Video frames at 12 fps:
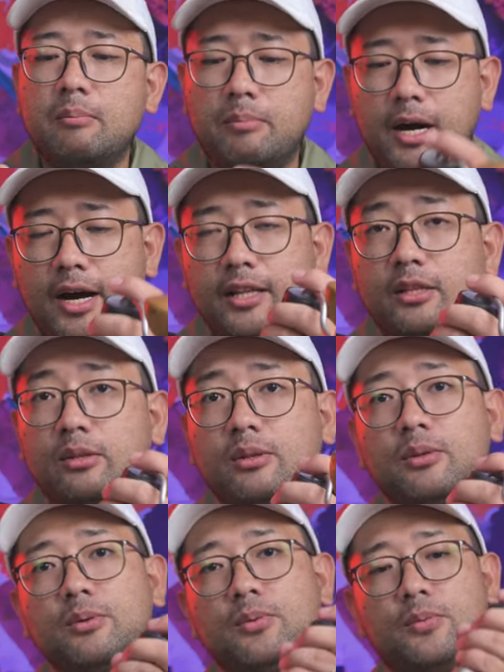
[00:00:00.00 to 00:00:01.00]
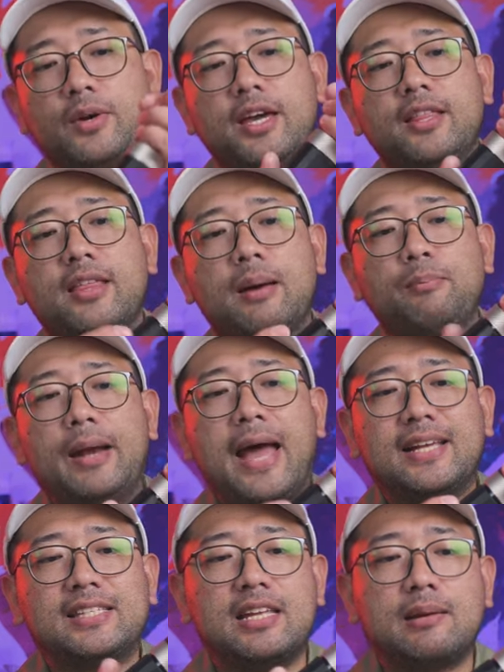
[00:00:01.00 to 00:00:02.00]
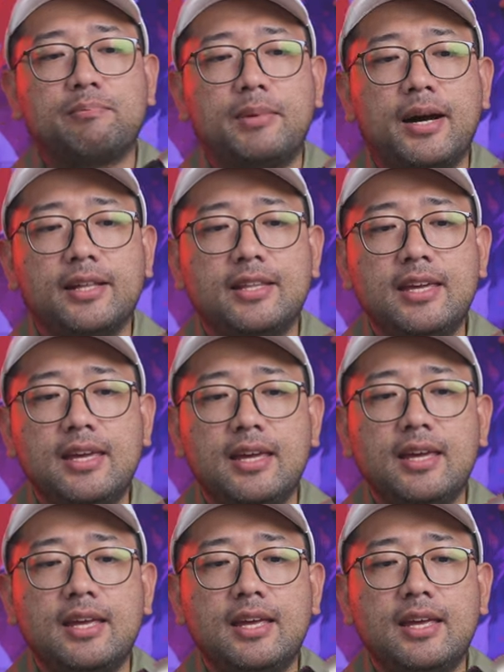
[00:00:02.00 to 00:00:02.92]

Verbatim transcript: but with a plastic body.